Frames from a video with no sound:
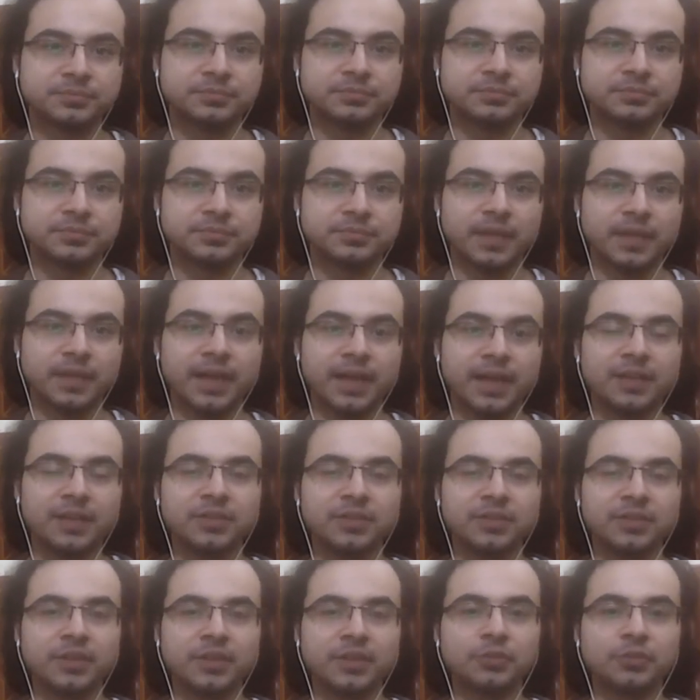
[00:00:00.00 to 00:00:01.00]
I guess
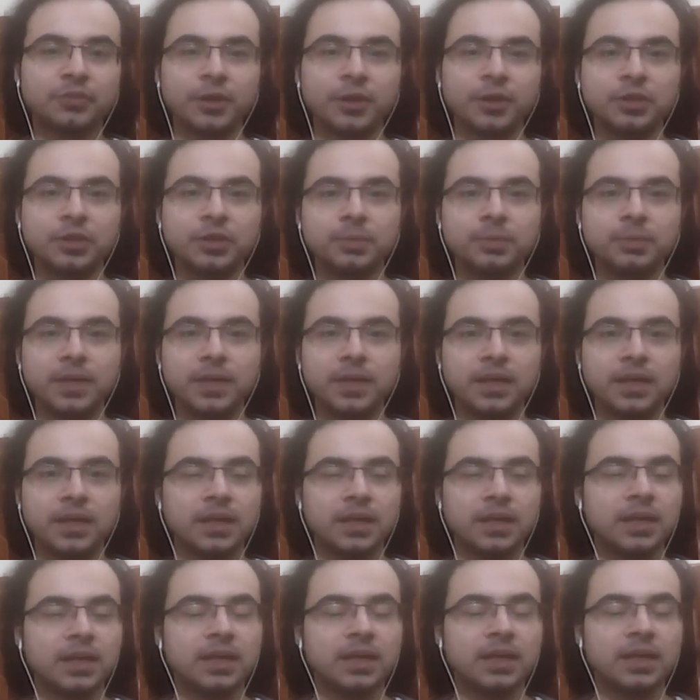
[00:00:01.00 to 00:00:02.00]
there's going to
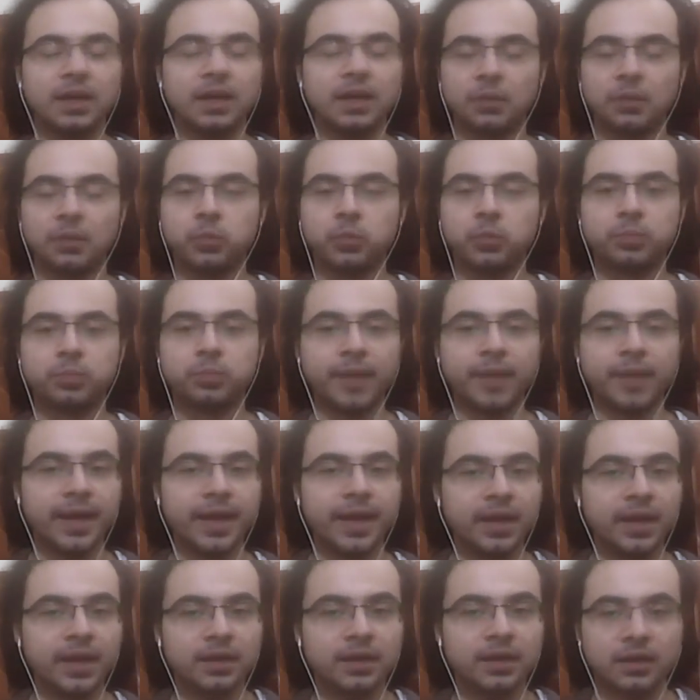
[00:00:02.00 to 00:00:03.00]
be a
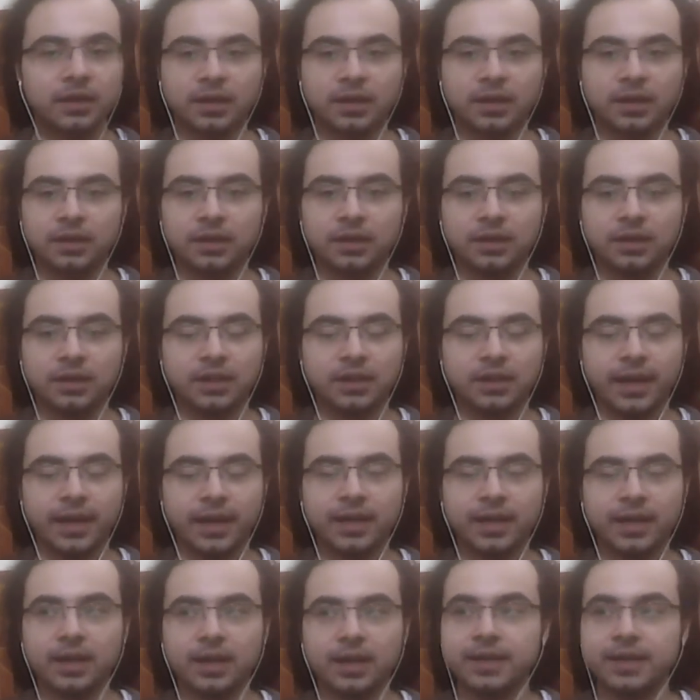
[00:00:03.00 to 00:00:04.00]
big
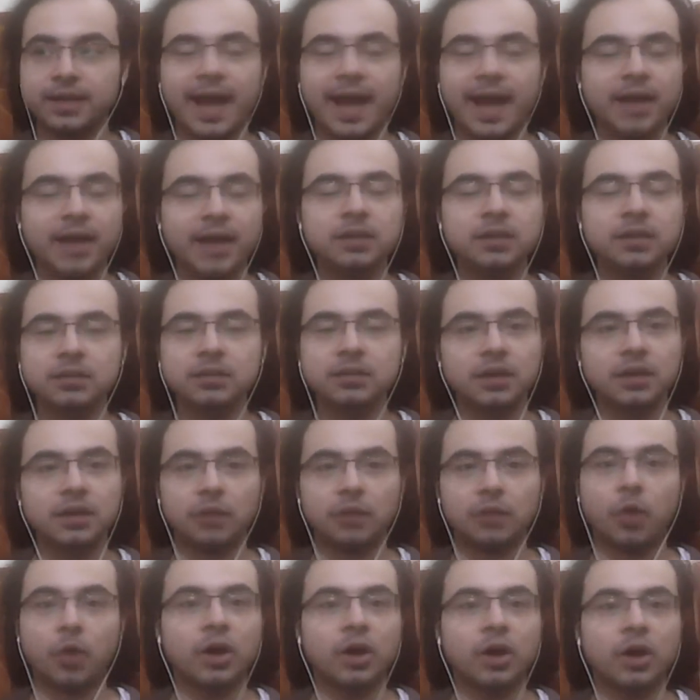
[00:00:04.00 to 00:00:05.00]
like attack, a
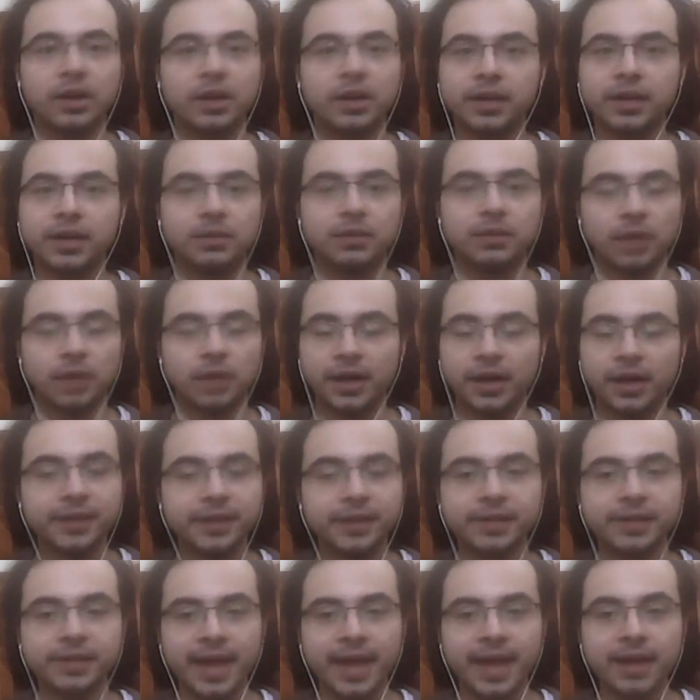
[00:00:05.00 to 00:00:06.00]
walker herd
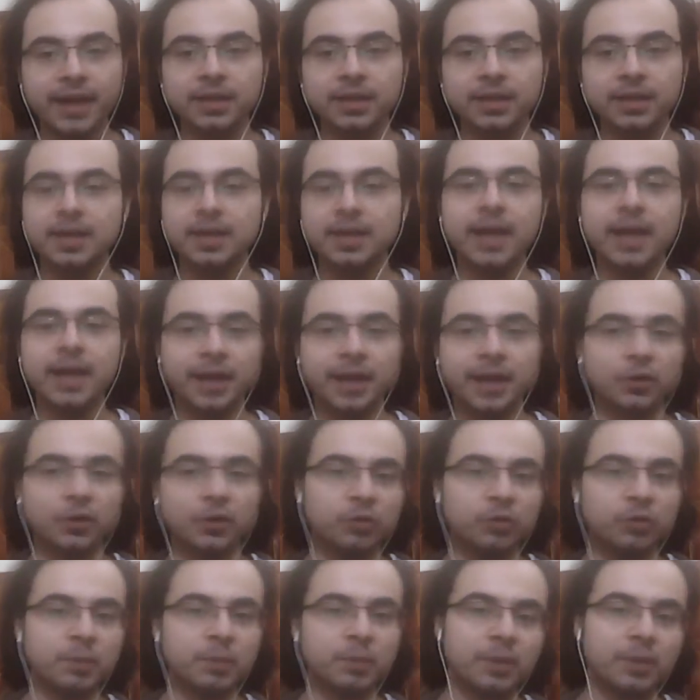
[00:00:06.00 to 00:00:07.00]
attack, and
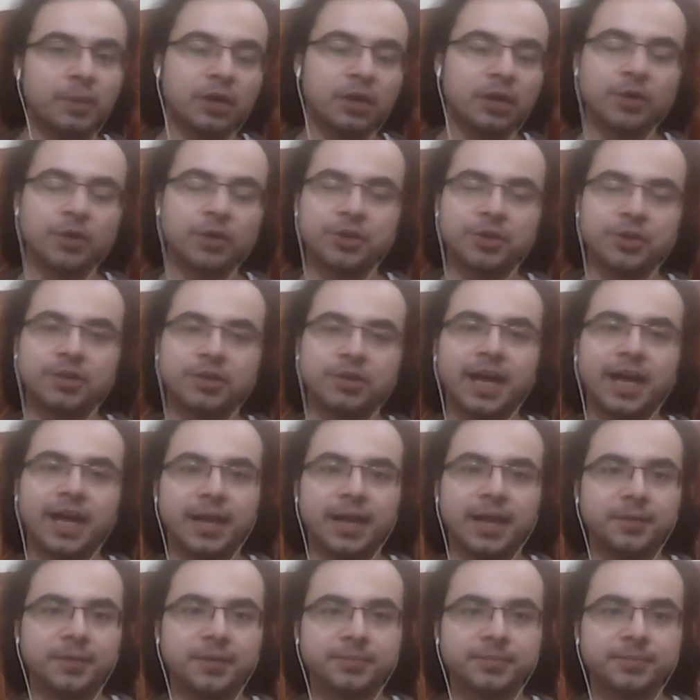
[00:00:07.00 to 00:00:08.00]
those people are going to
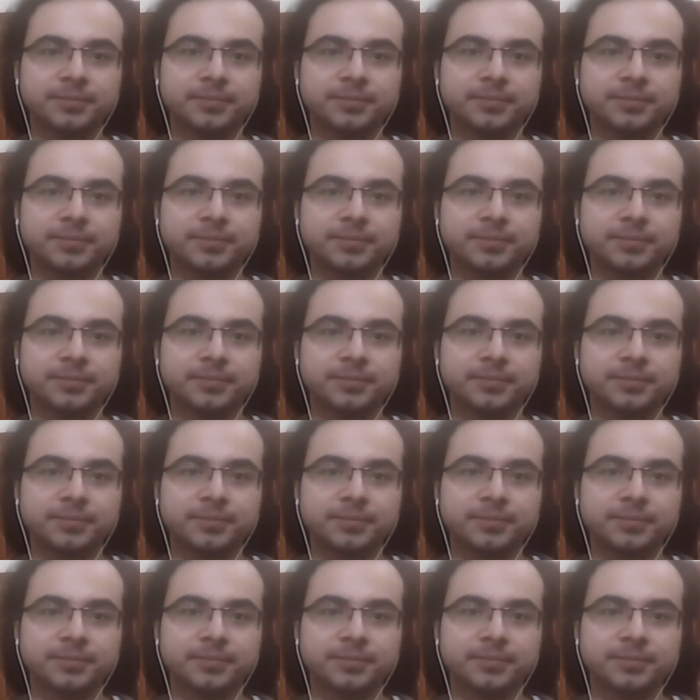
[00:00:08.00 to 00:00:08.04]
die.